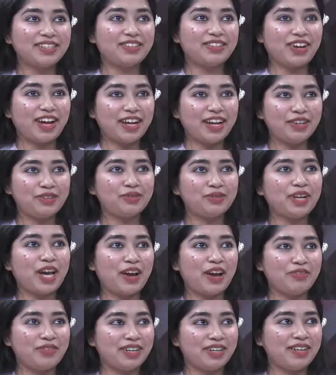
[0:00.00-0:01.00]
trying to
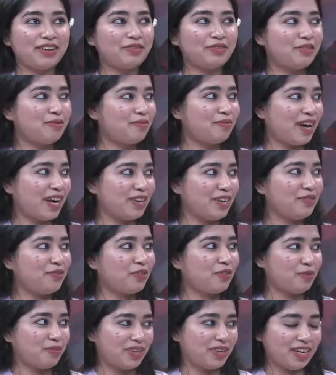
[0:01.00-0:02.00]
divert our mind
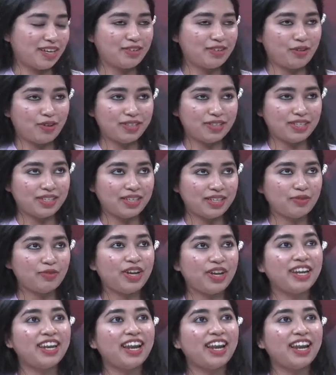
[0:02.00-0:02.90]
from that, all this thing. When